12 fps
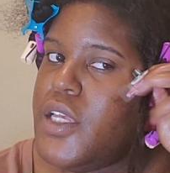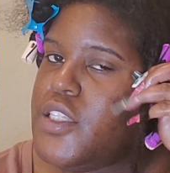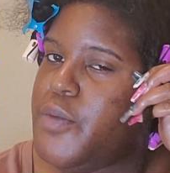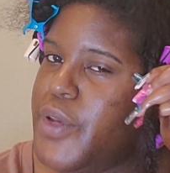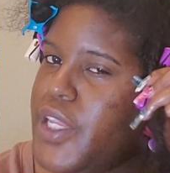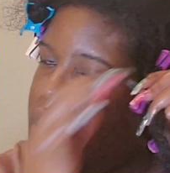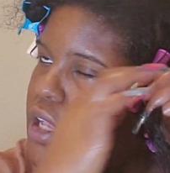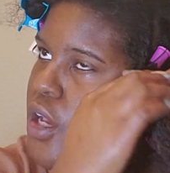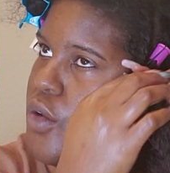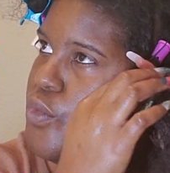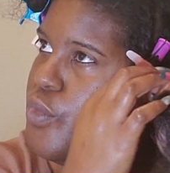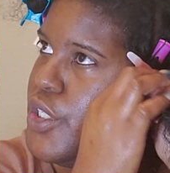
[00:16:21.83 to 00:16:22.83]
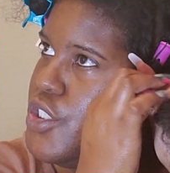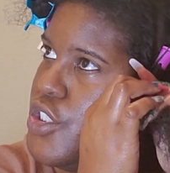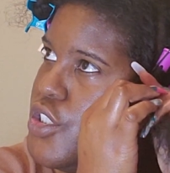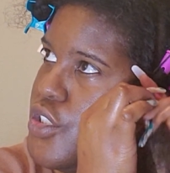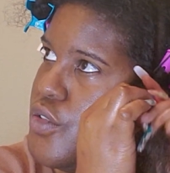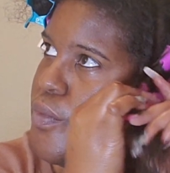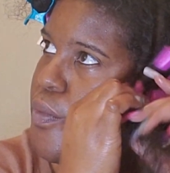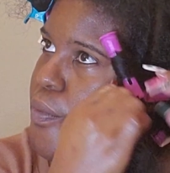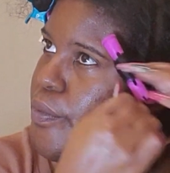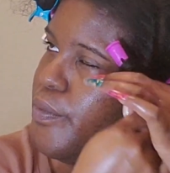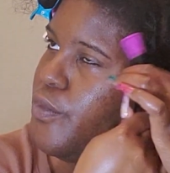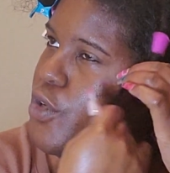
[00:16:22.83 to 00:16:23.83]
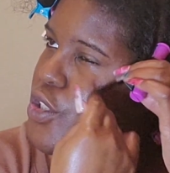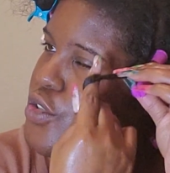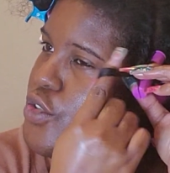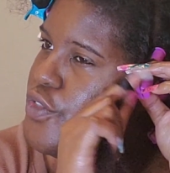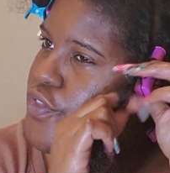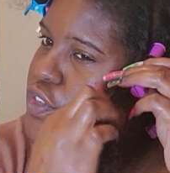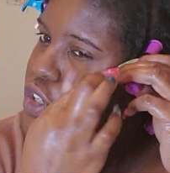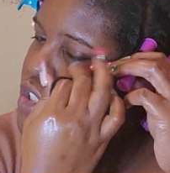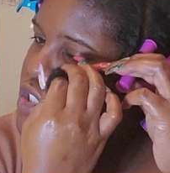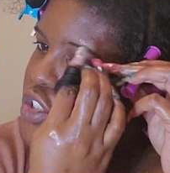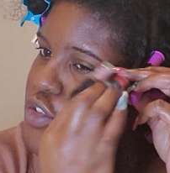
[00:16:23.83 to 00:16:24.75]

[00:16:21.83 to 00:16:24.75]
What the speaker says: depending on which one you do first,